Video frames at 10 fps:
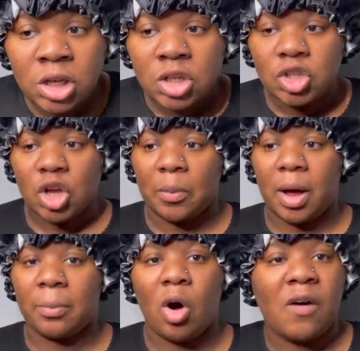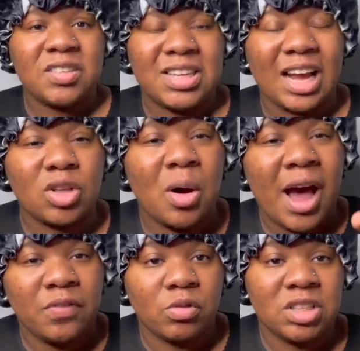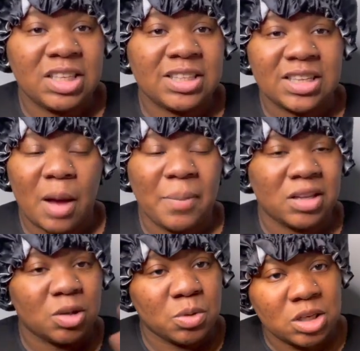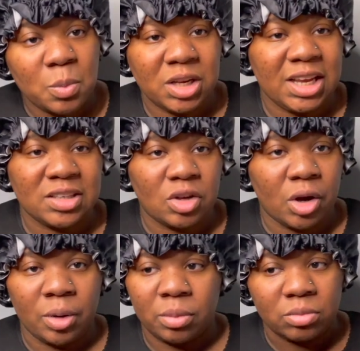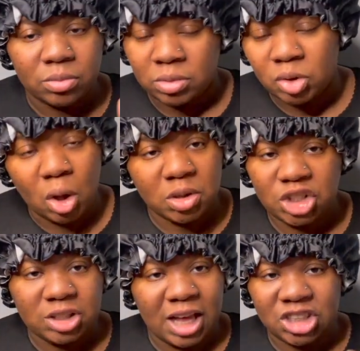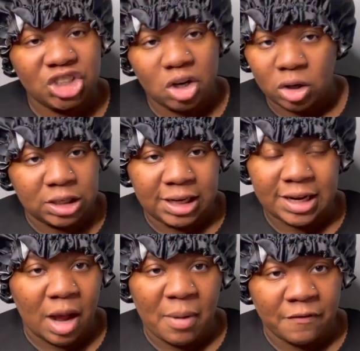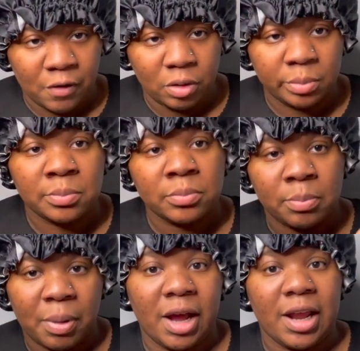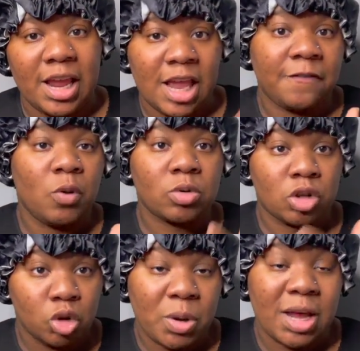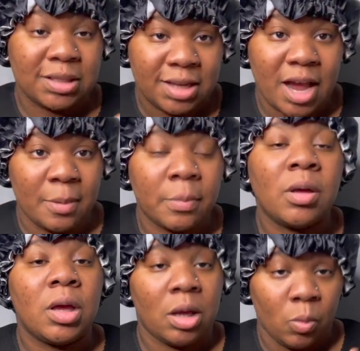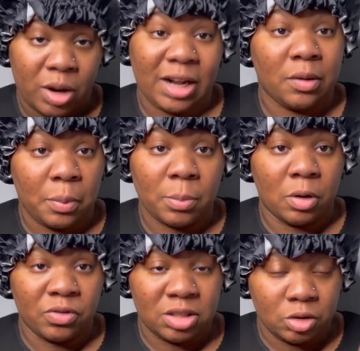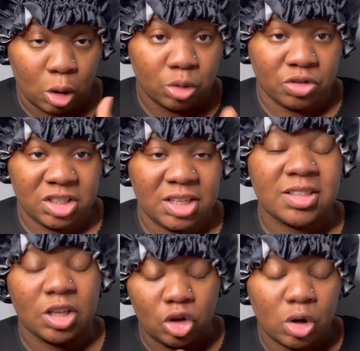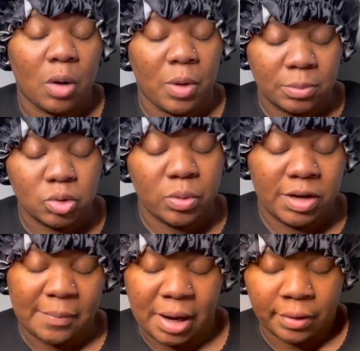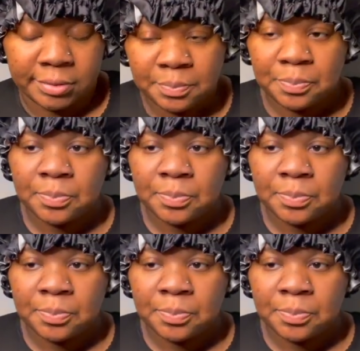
So obviously I don't have the receipts now because it was somewhat years ago. That shit got deleted out my phone. But if you was on Twitter at the time, when I could put up those receipts and you know what I'm talking about.